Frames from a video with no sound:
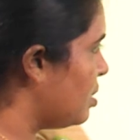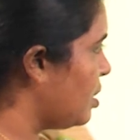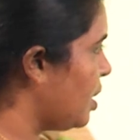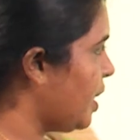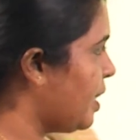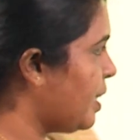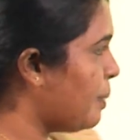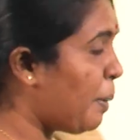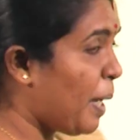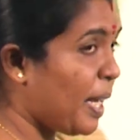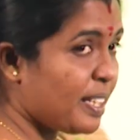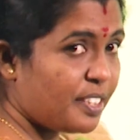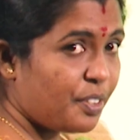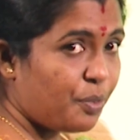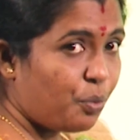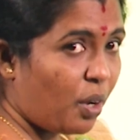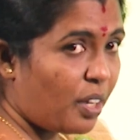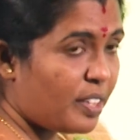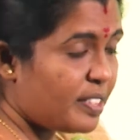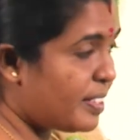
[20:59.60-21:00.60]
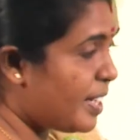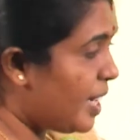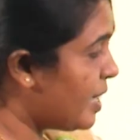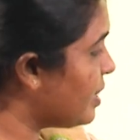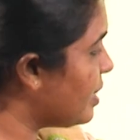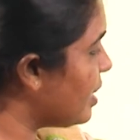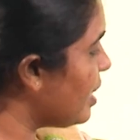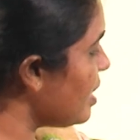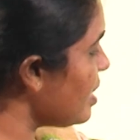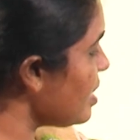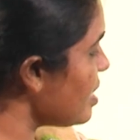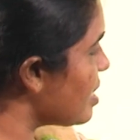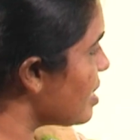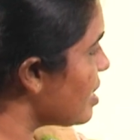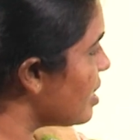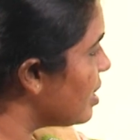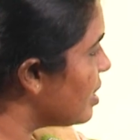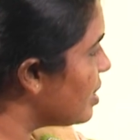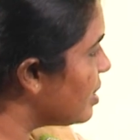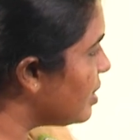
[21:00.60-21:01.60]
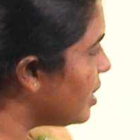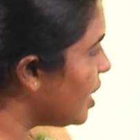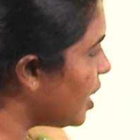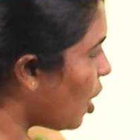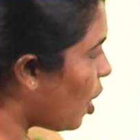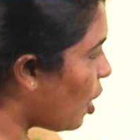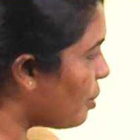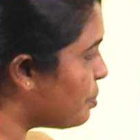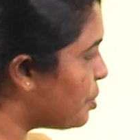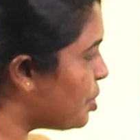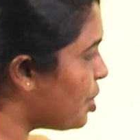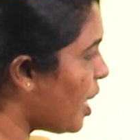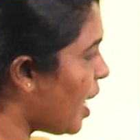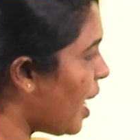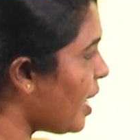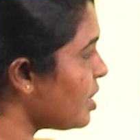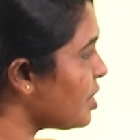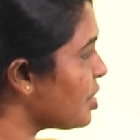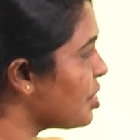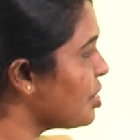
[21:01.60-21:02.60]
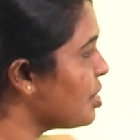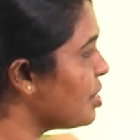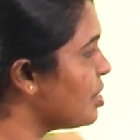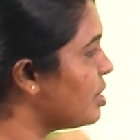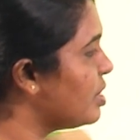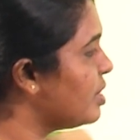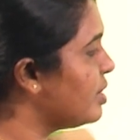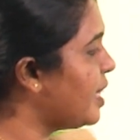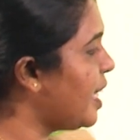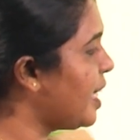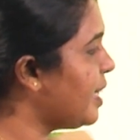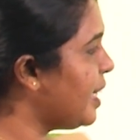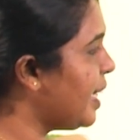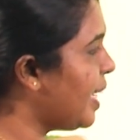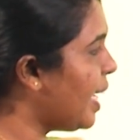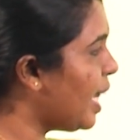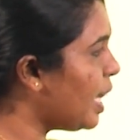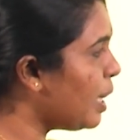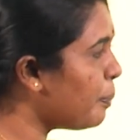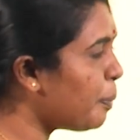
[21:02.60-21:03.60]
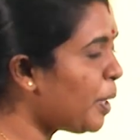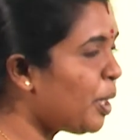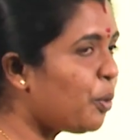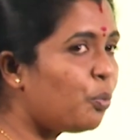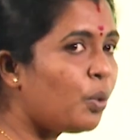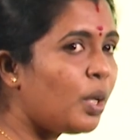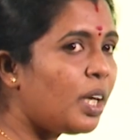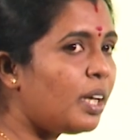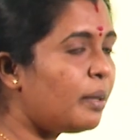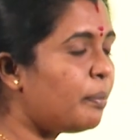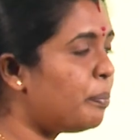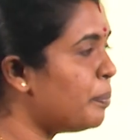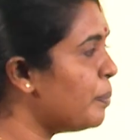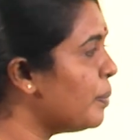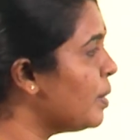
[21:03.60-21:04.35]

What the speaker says: In the passive voice sentence, the object, then the helping verb,